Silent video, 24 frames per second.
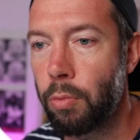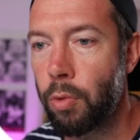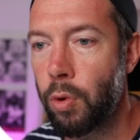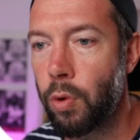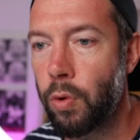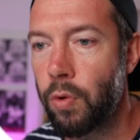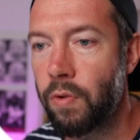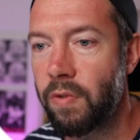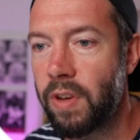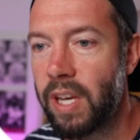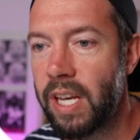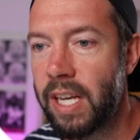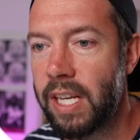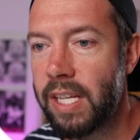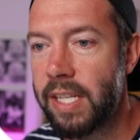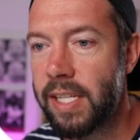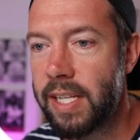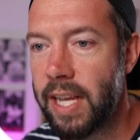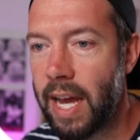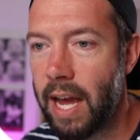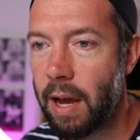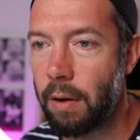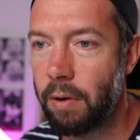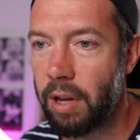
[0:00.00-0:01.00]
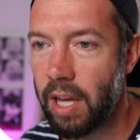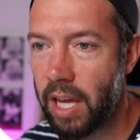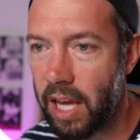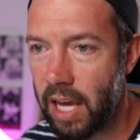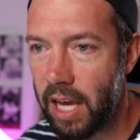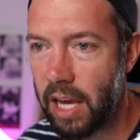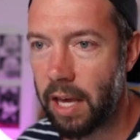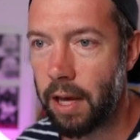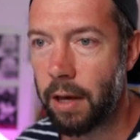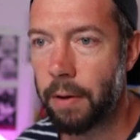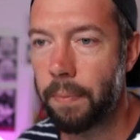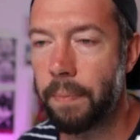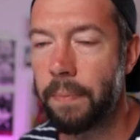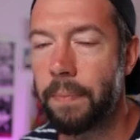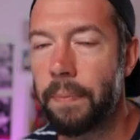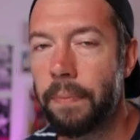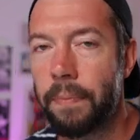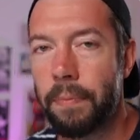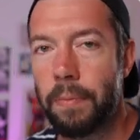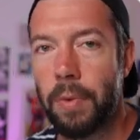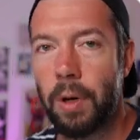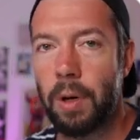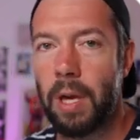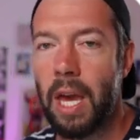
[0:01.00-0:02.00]
to move it down here,
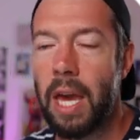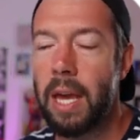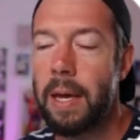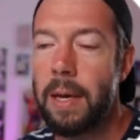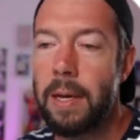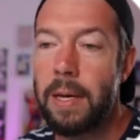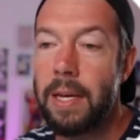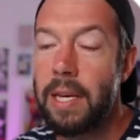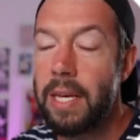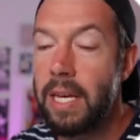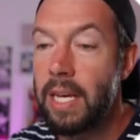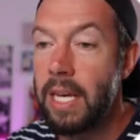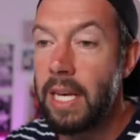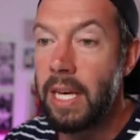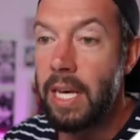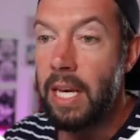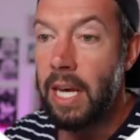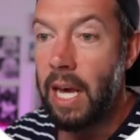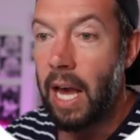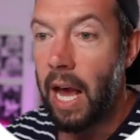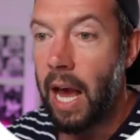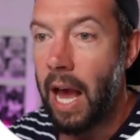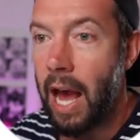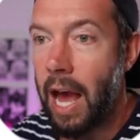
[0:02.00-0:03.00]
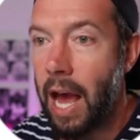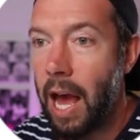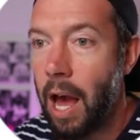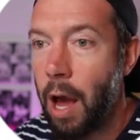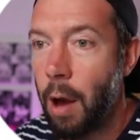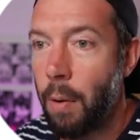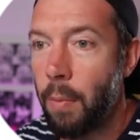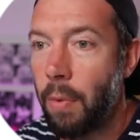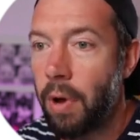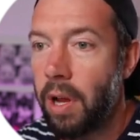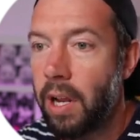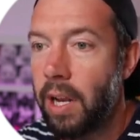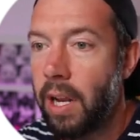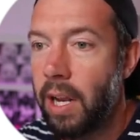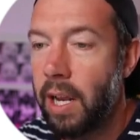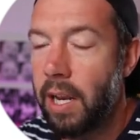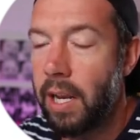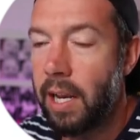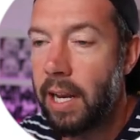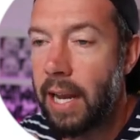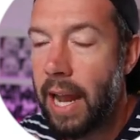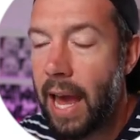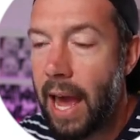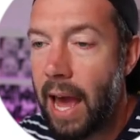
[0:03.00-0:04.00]
okay?
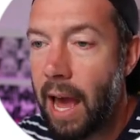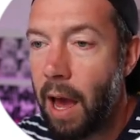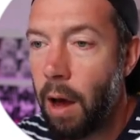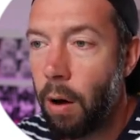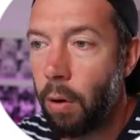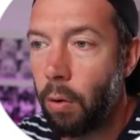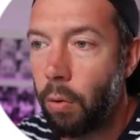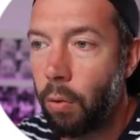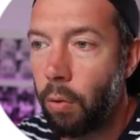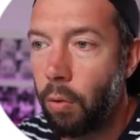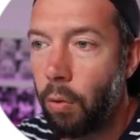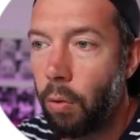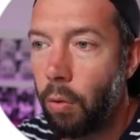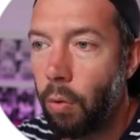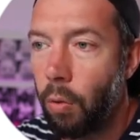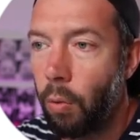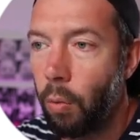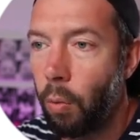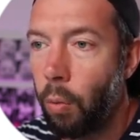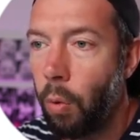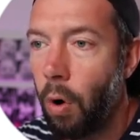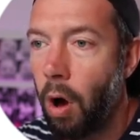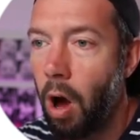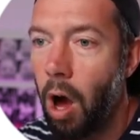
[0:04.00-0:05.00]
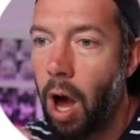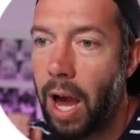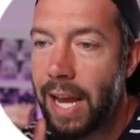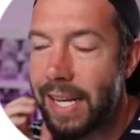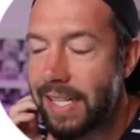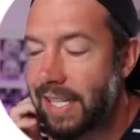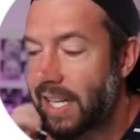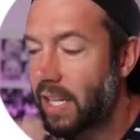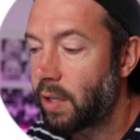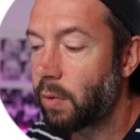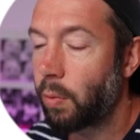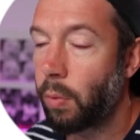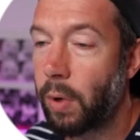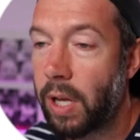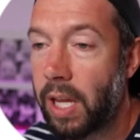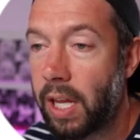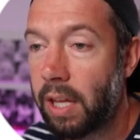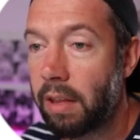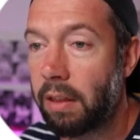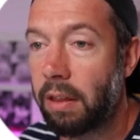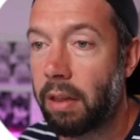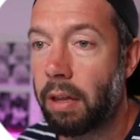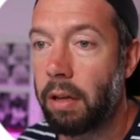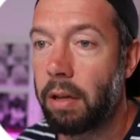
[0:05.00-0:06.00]
Now, what I did
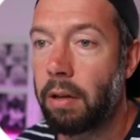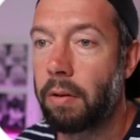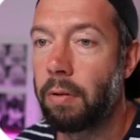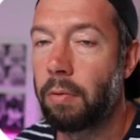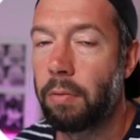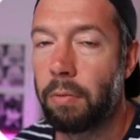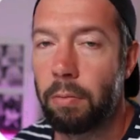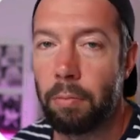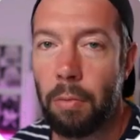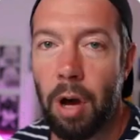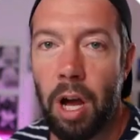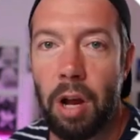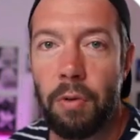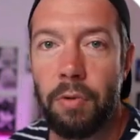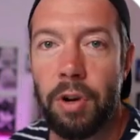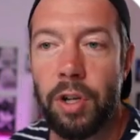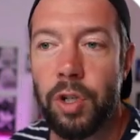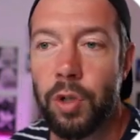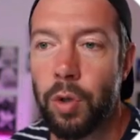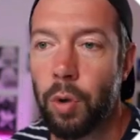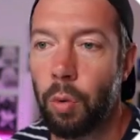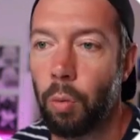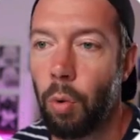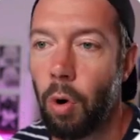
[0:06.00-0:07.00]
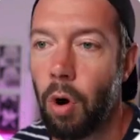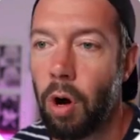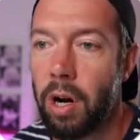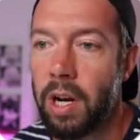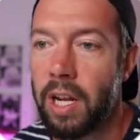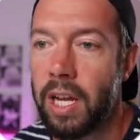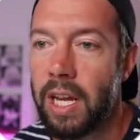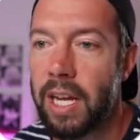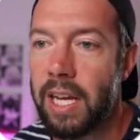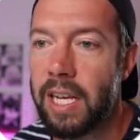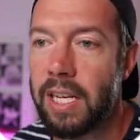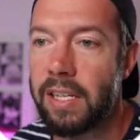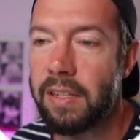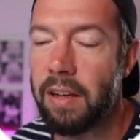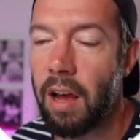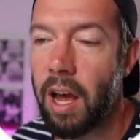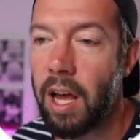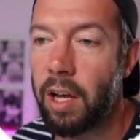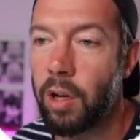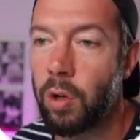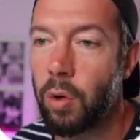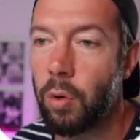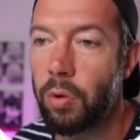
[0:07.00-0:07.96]
with my original one is I